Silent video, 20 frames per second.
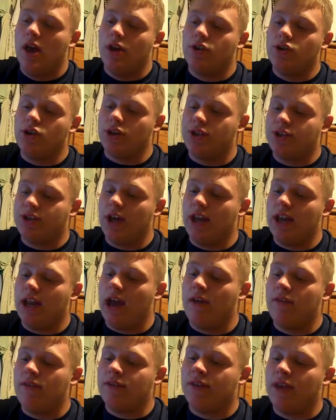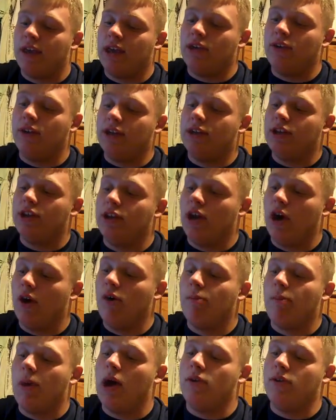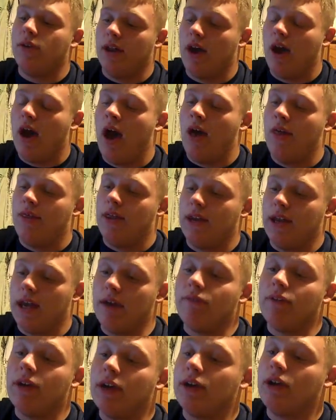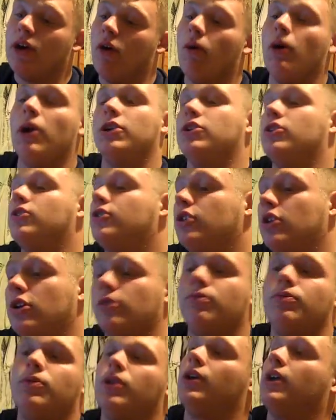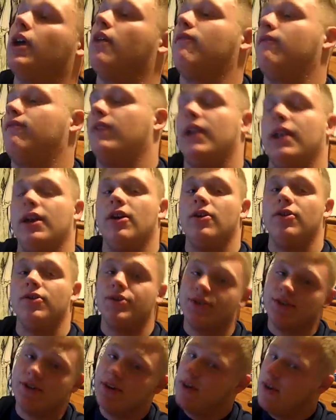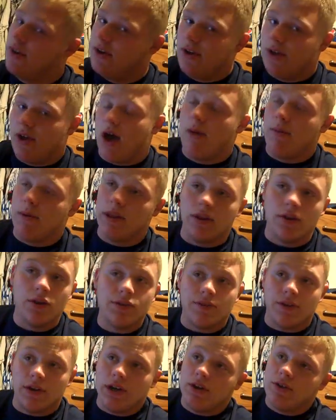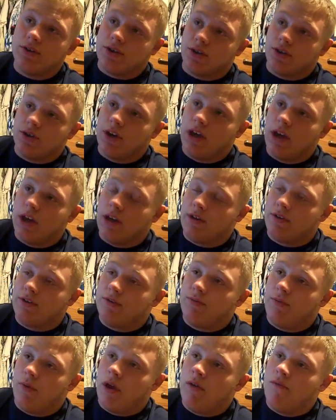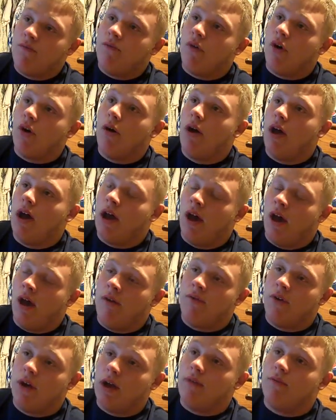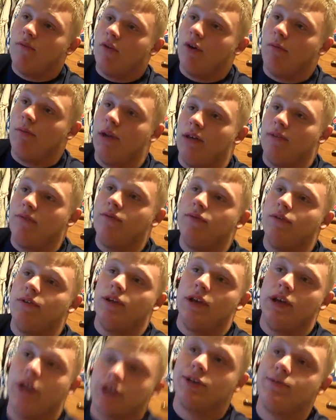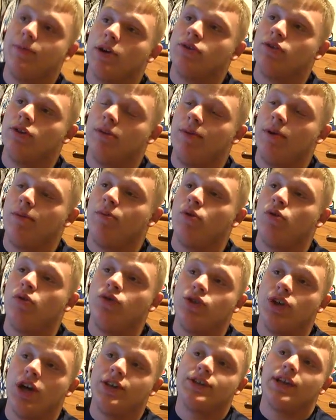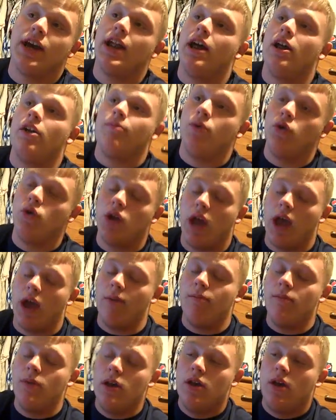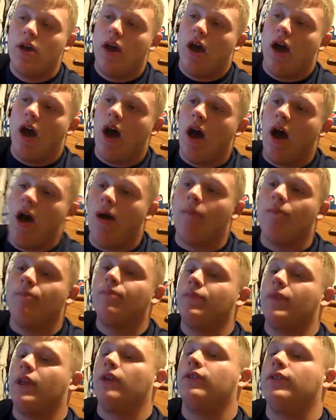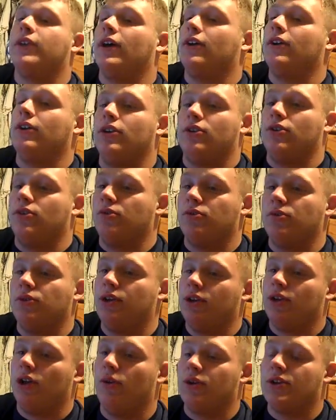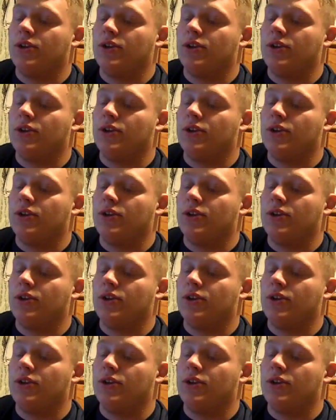Just study everything you need to know about the Navy. Go on YouTube, look at videos. I mean, those videos are very informative, especially the people who just got out of boot camp. They'll tell you, you know,